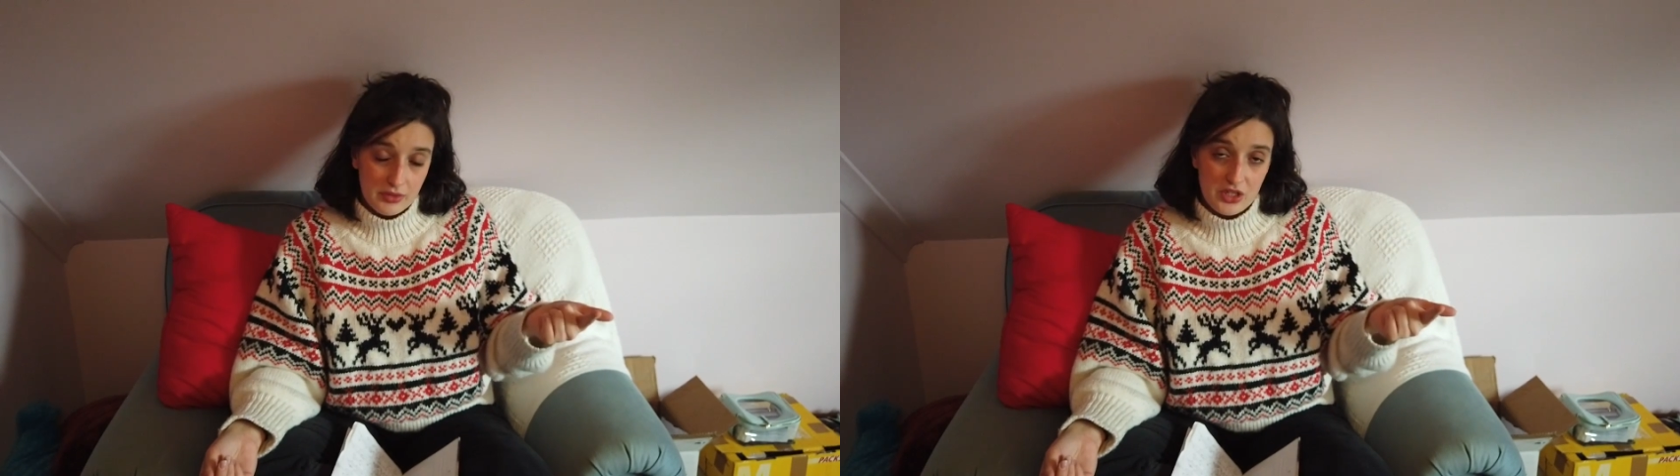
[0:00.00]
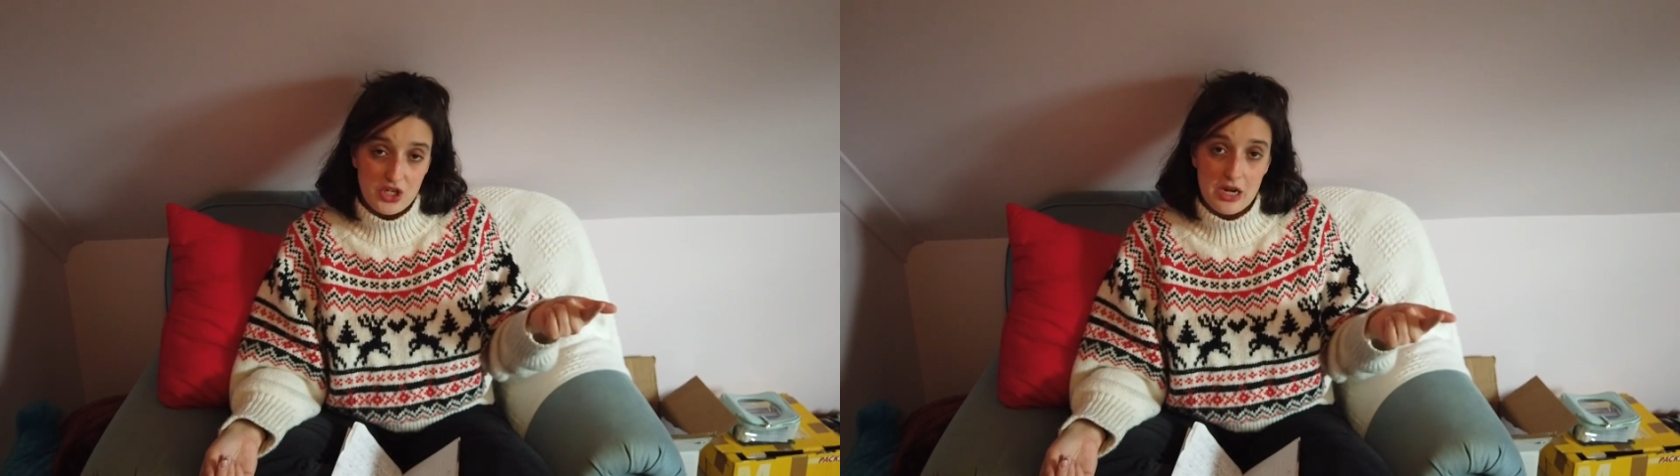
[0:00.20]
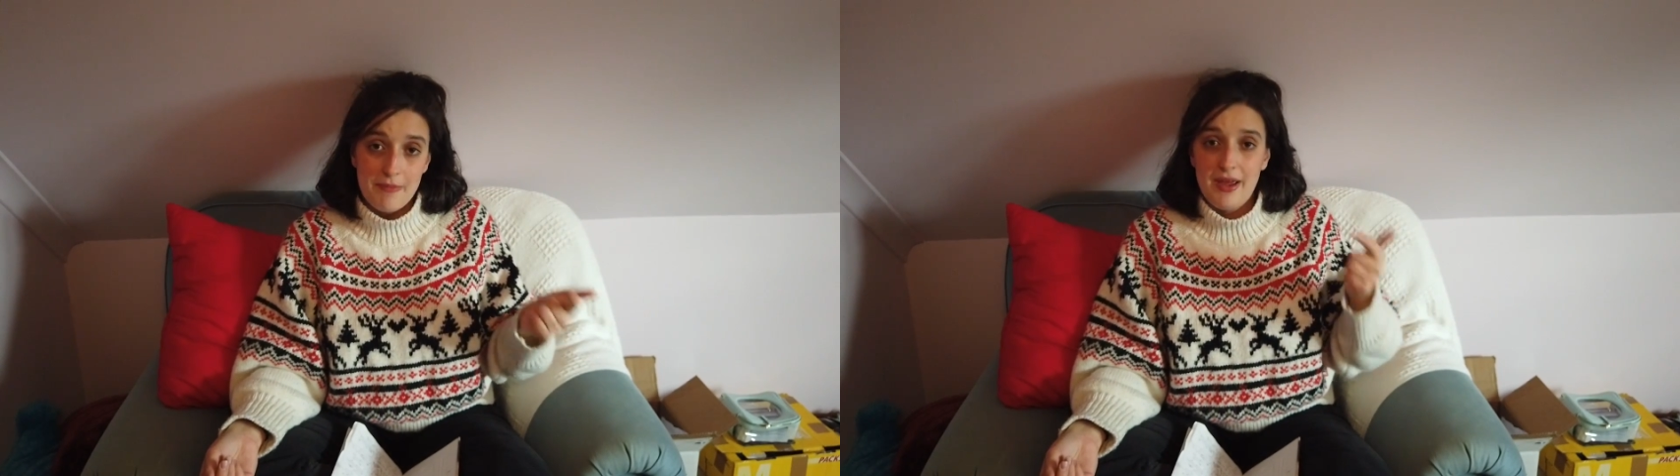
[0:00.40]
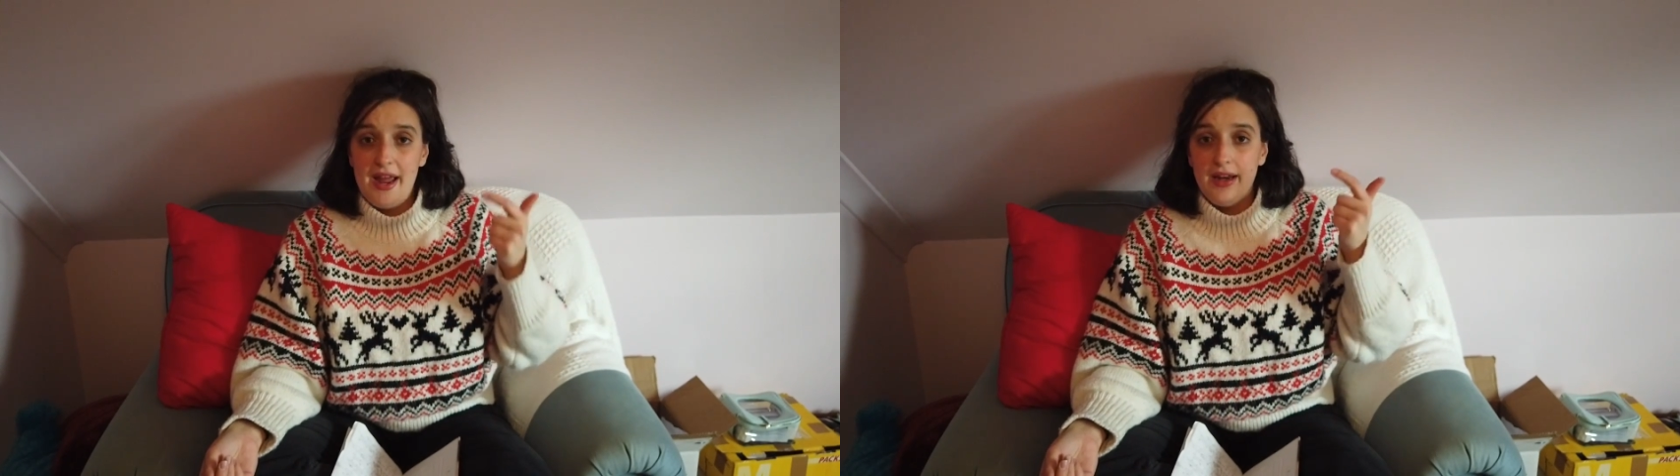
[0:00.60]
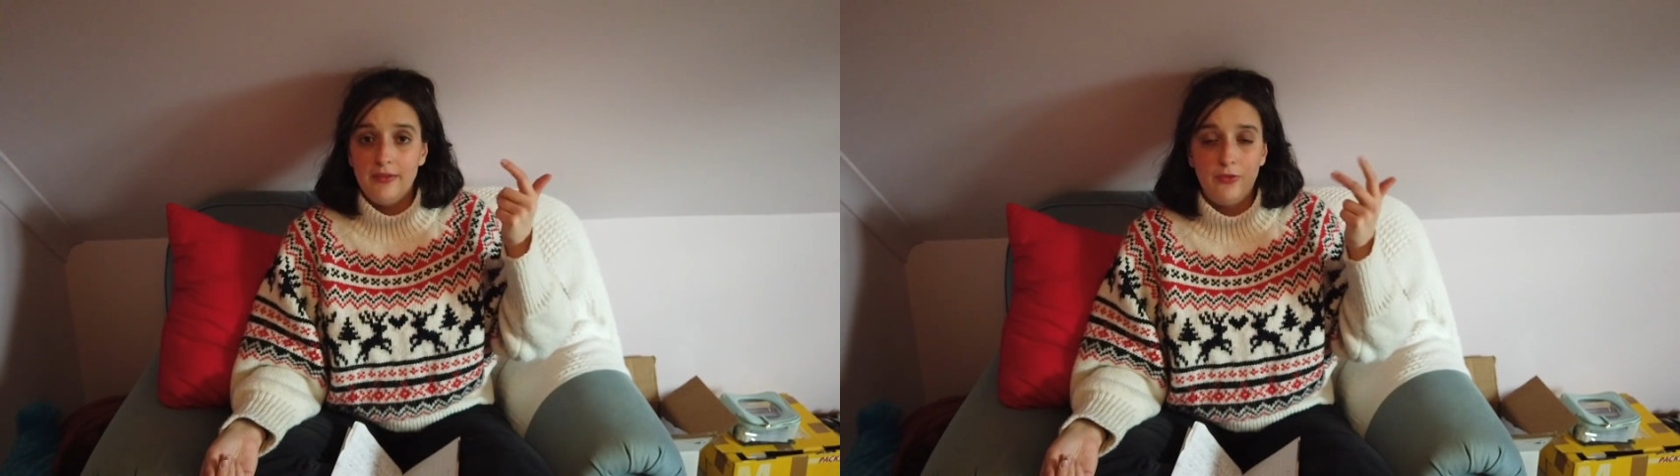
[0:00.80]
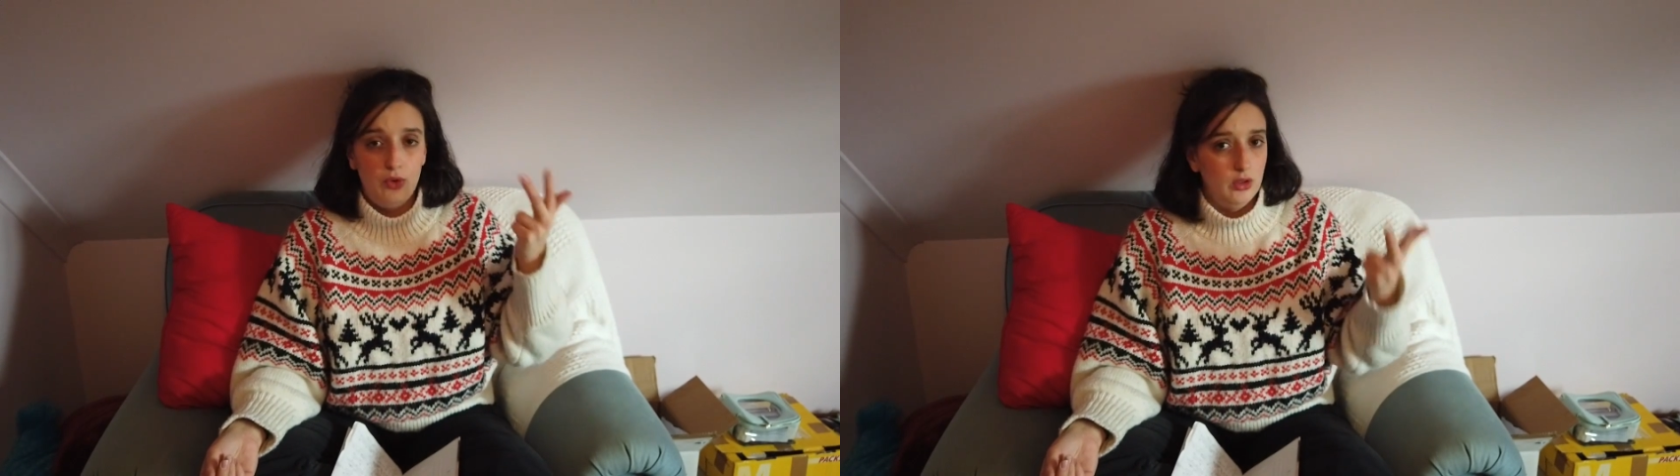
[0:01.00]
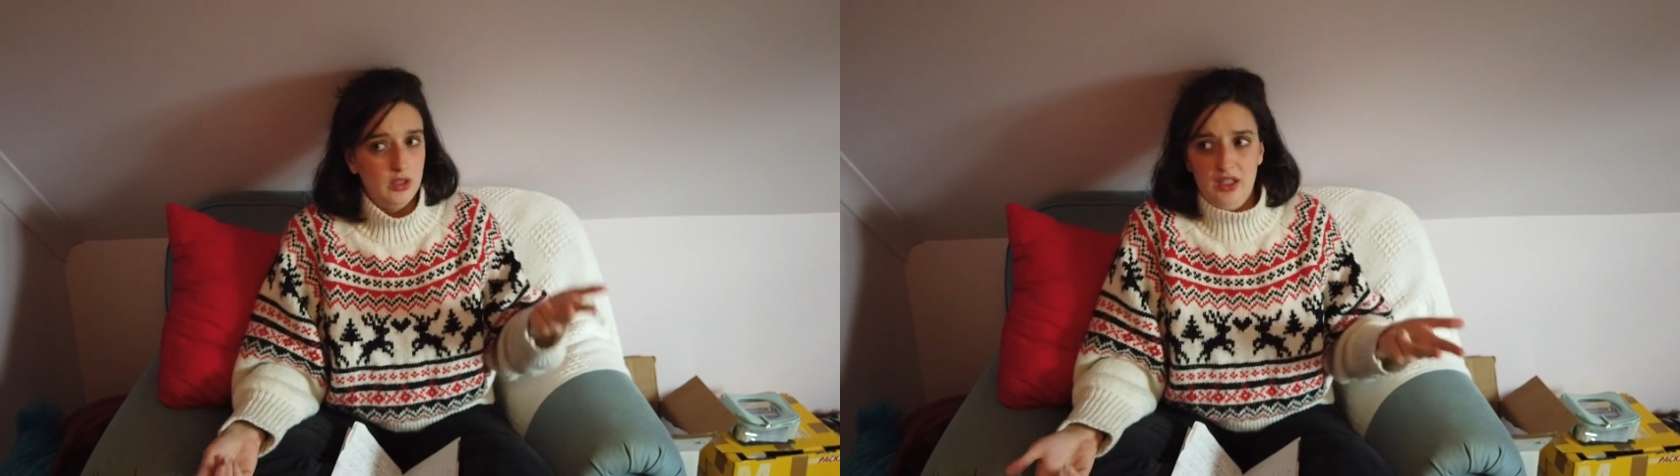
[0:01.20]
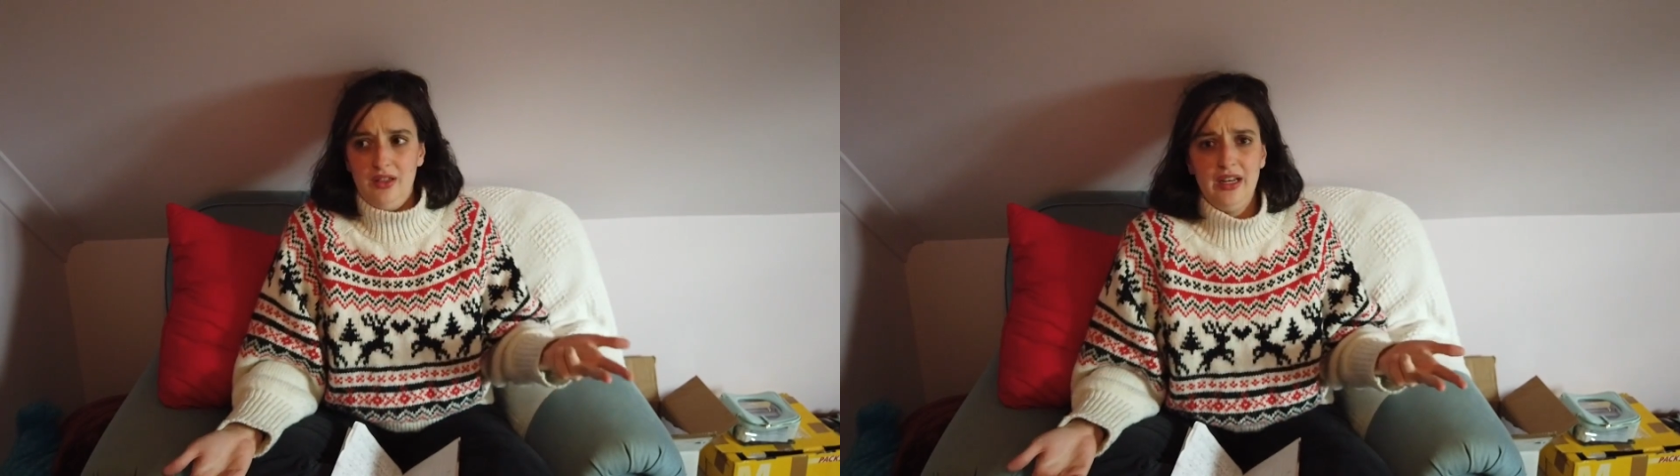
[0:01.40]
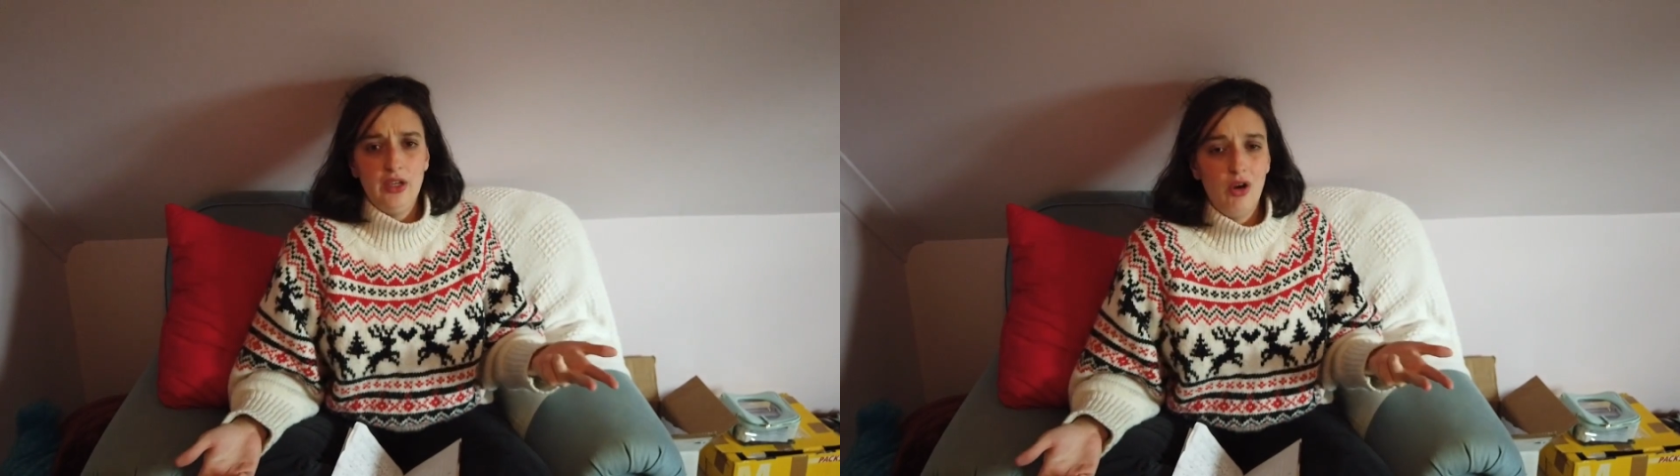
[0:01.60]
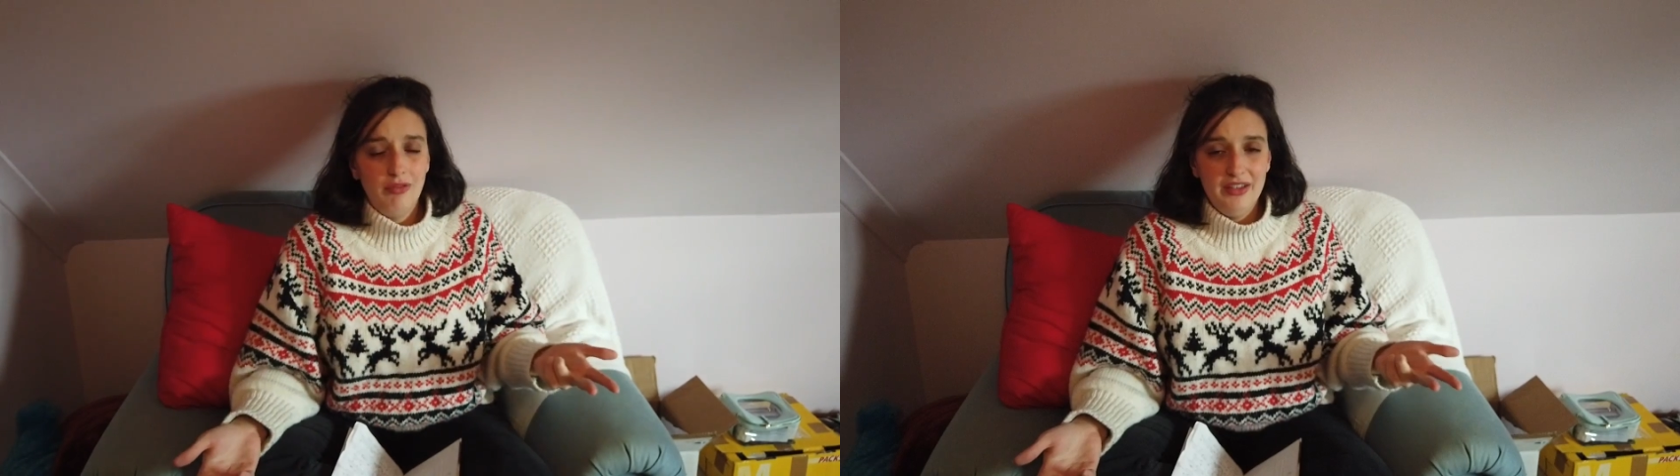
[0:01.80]
the gym and for like
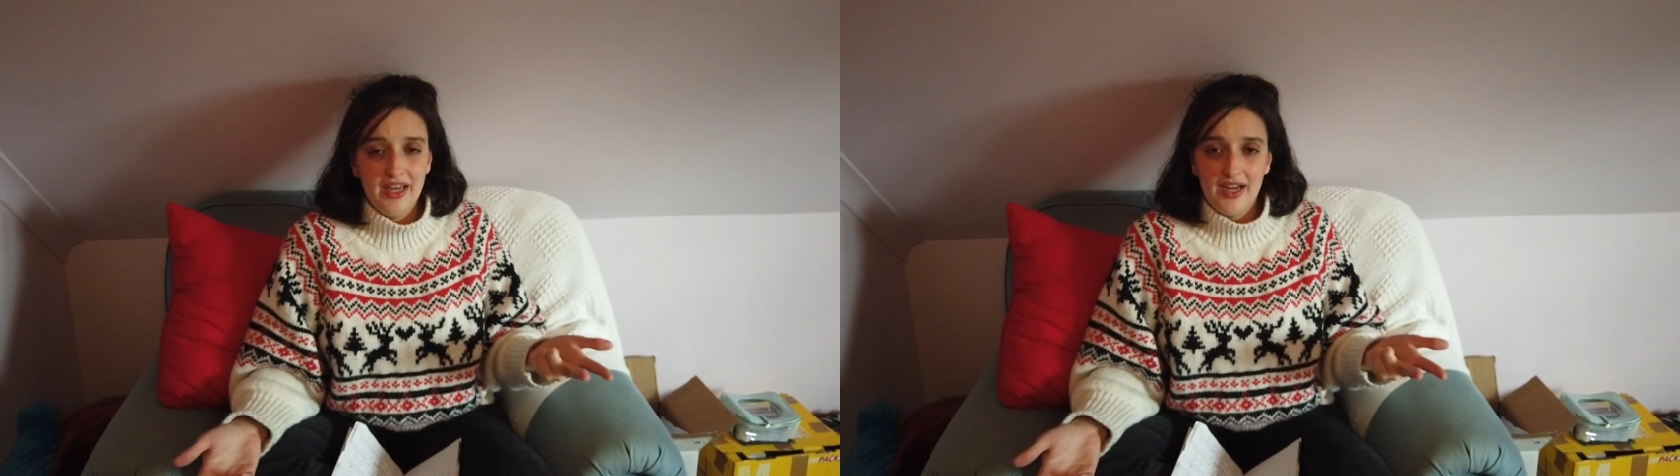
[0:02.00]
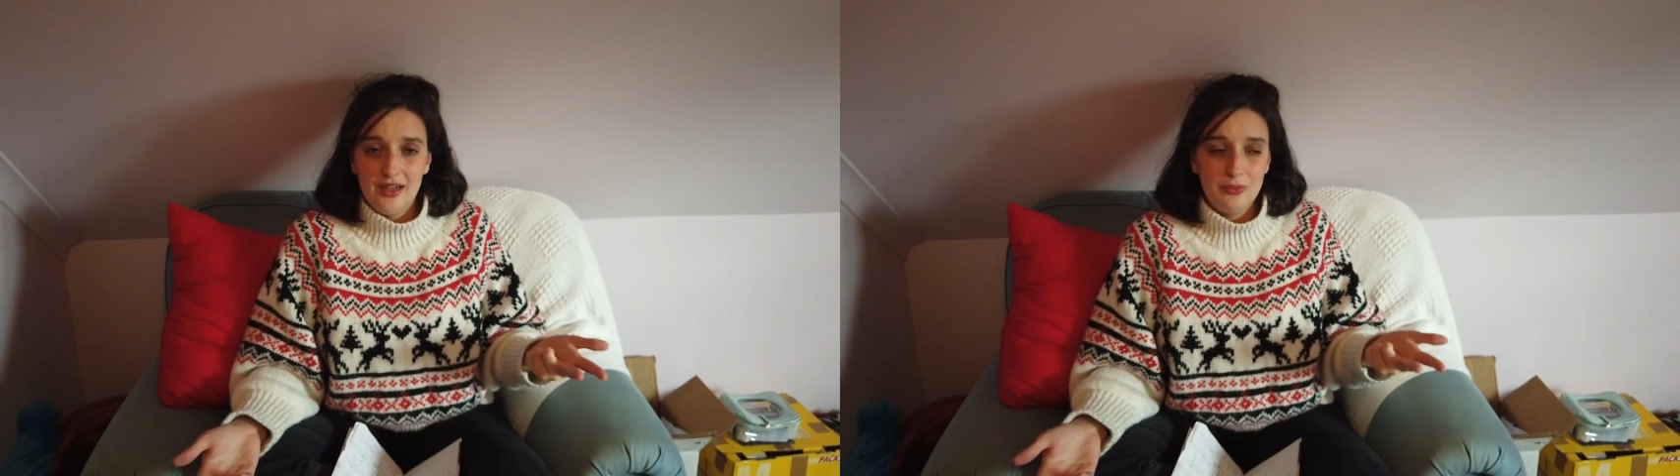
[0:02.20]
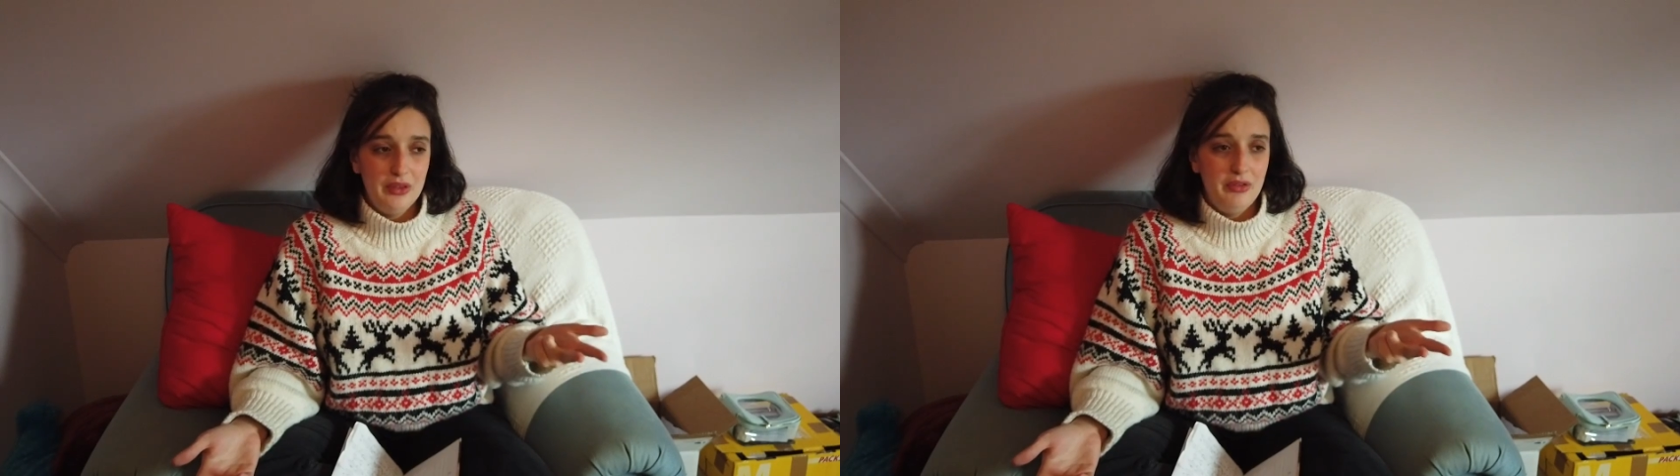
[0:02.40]
getting coffee out